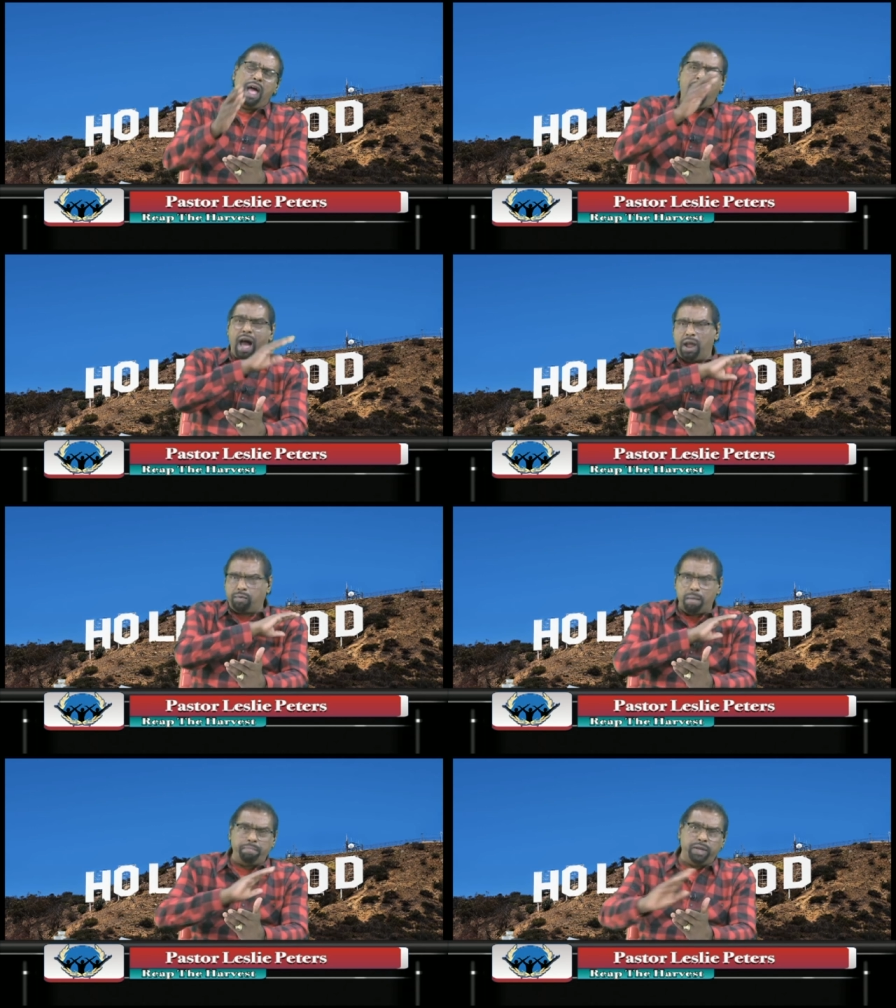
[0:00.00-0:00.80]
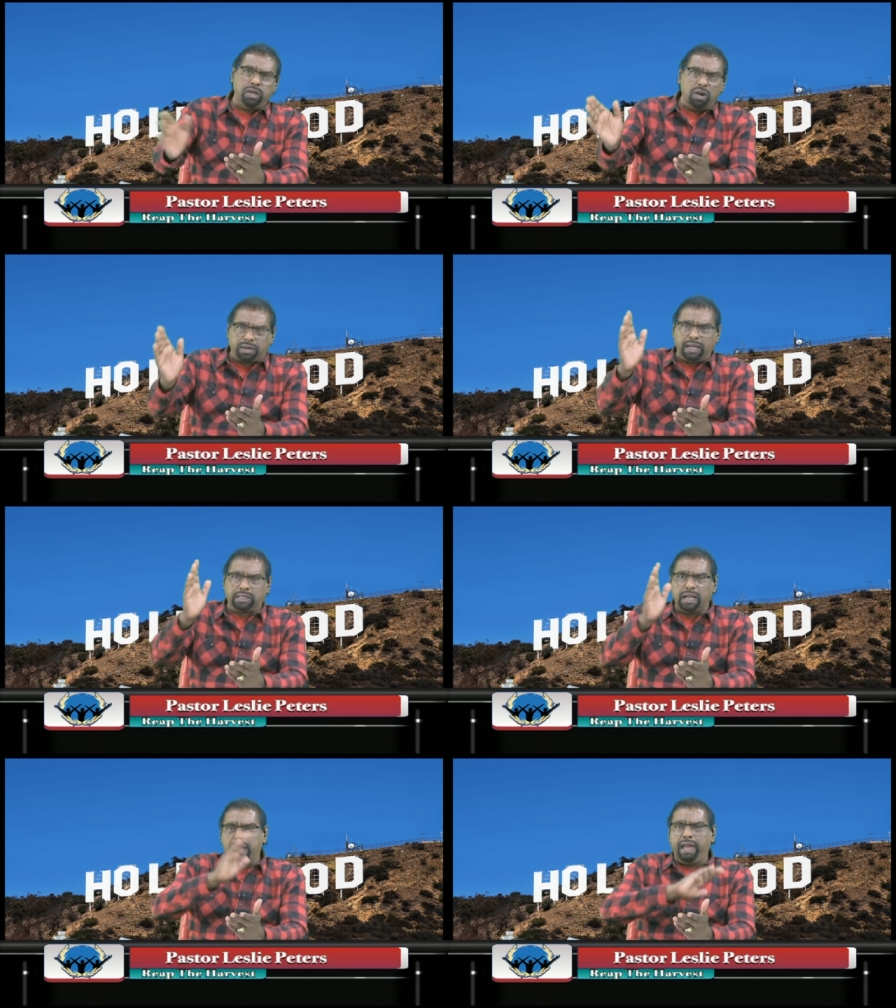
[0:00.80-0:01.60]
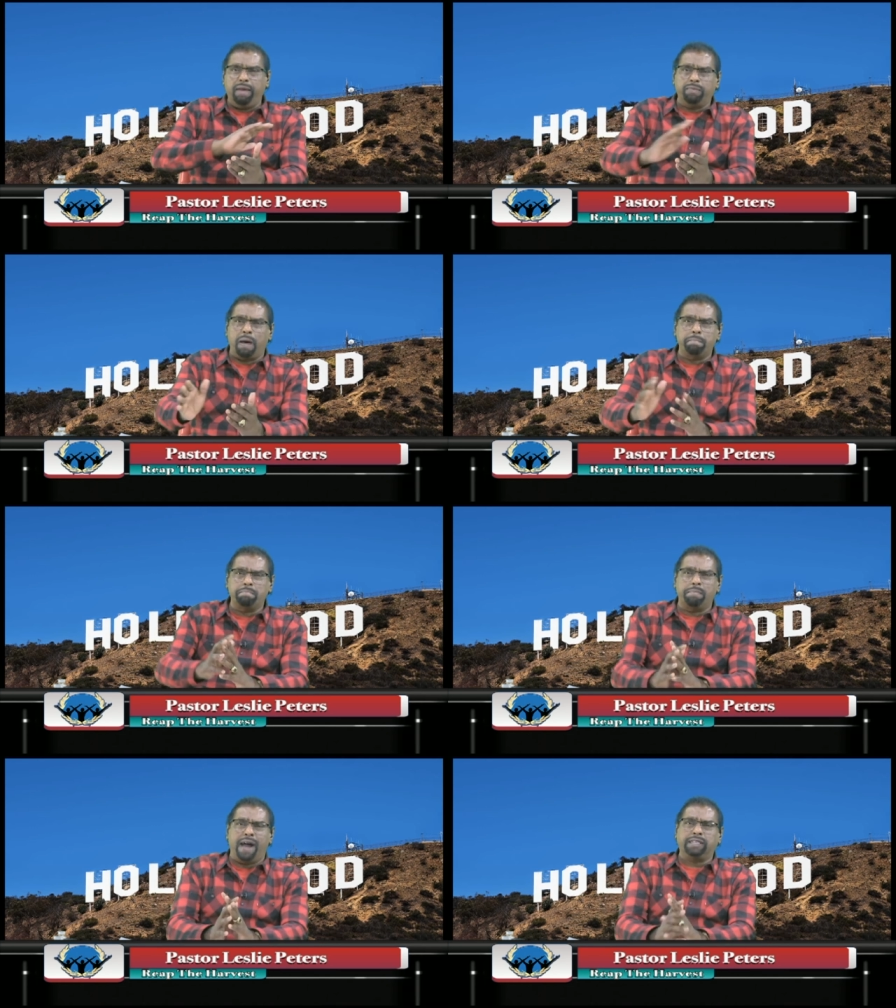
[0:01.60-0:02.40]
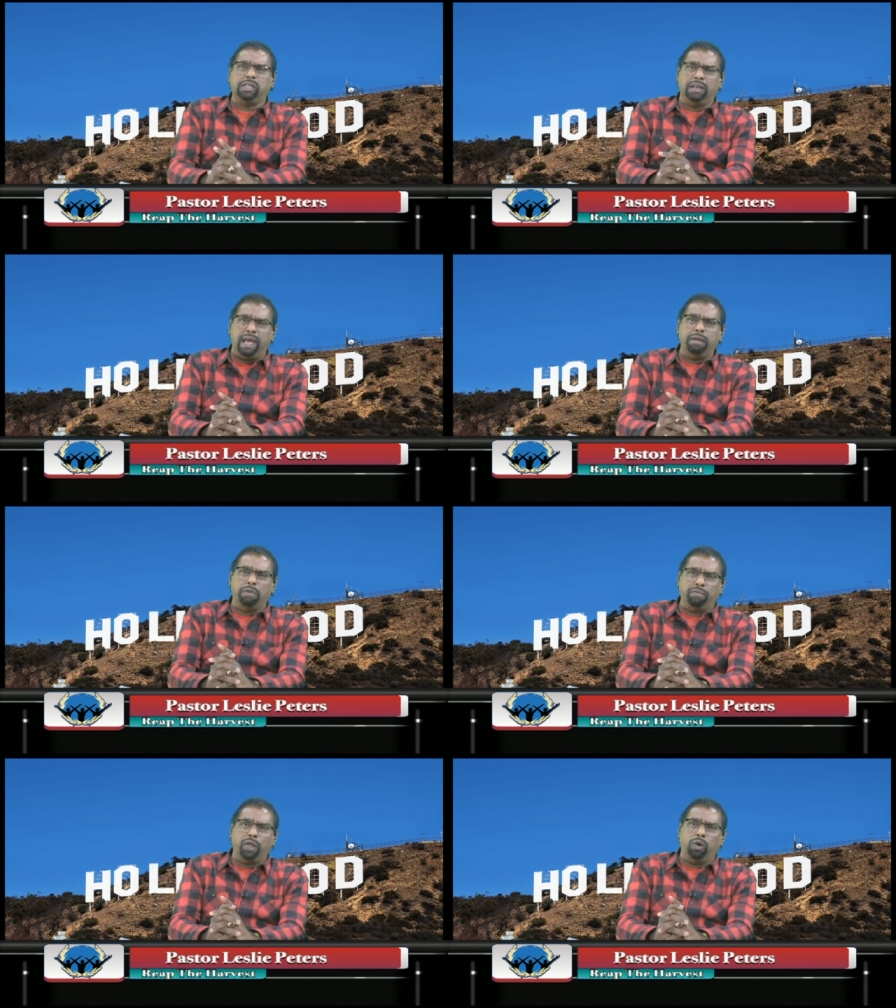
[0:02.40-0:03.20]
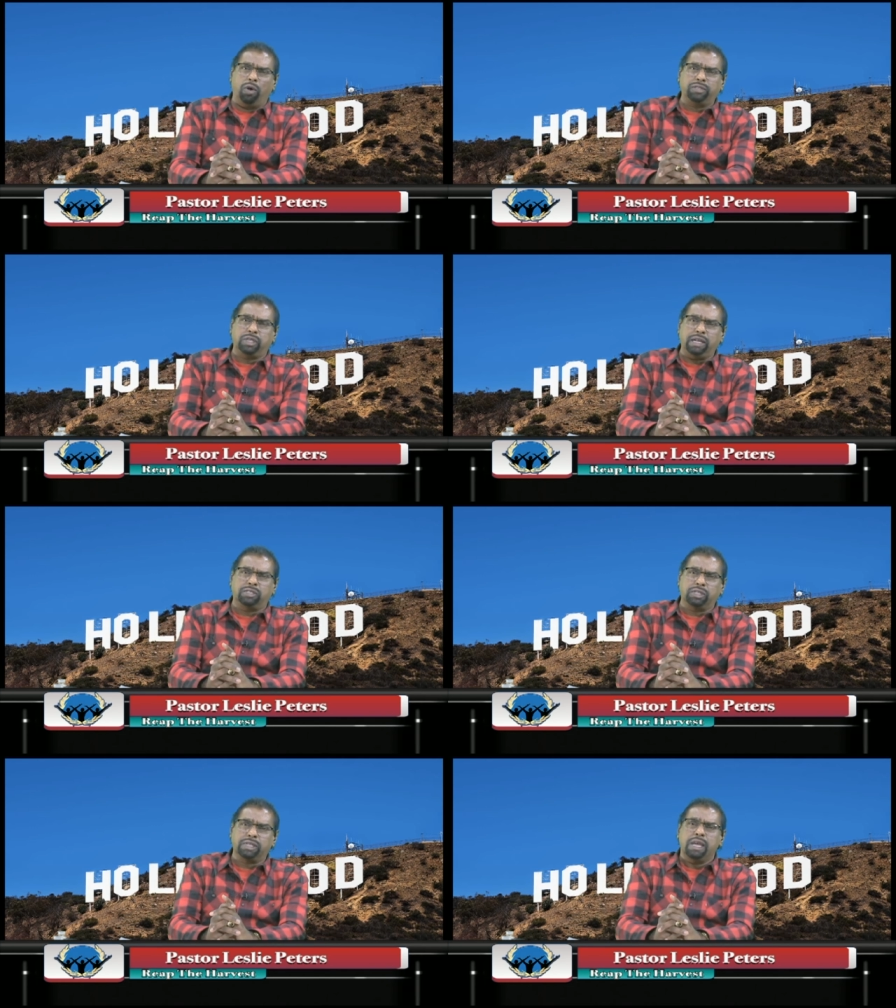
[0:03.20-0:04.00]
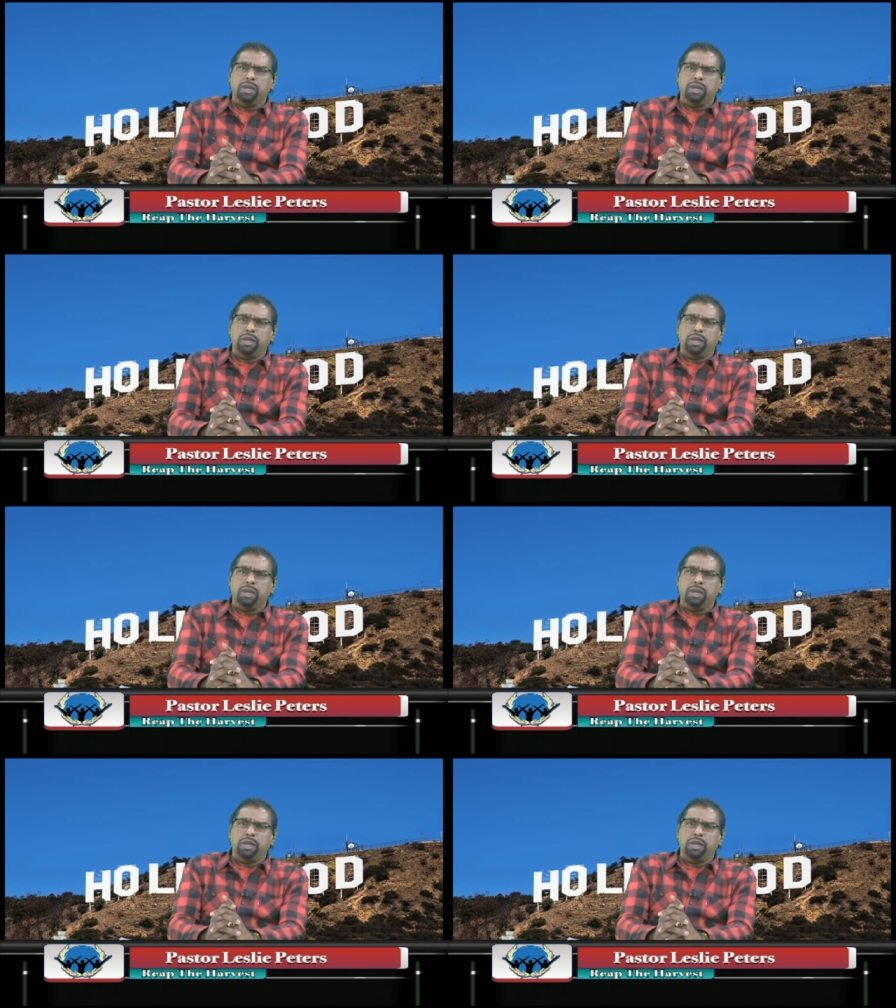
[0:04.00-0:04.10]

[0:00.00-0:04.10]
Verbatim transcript: I rebuke it in the mighty name of the Lord Jesus.